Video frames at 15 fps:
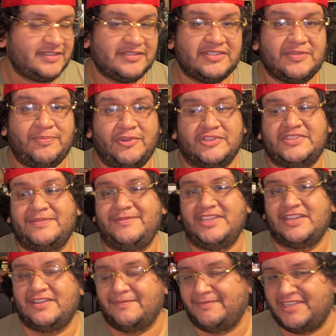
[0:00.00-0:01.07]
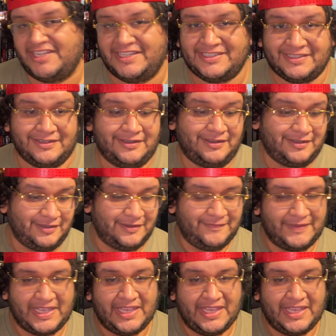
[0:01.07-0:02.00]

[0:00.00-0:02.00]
one's supposed to be a combination of